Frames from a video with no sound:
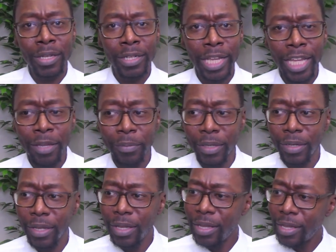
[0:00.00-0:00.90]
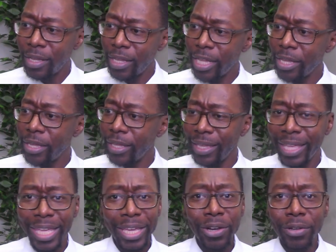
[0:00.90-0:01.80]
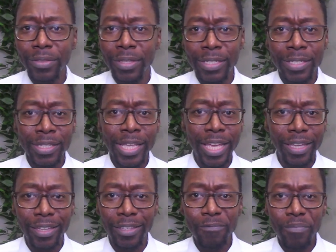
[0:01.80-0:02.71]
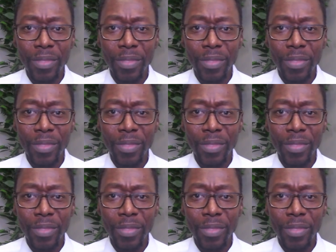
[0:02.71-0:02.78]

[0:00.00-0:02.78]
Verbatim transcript: a demon? He healed the sick.